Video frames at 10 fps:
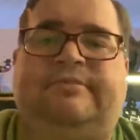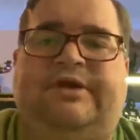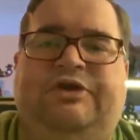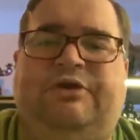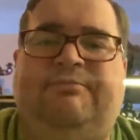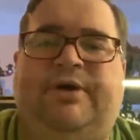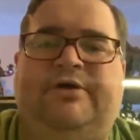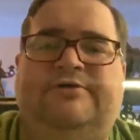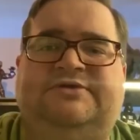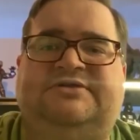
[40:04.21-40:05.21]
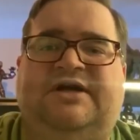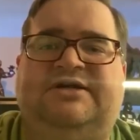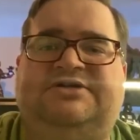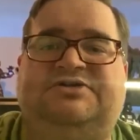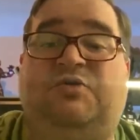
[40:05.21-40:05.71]
You can pose and
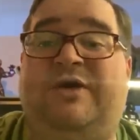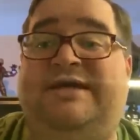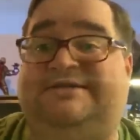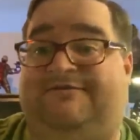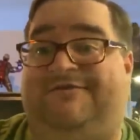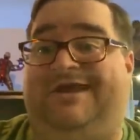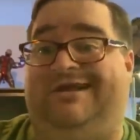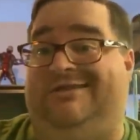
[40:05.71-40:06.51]
touch and squeeze and feel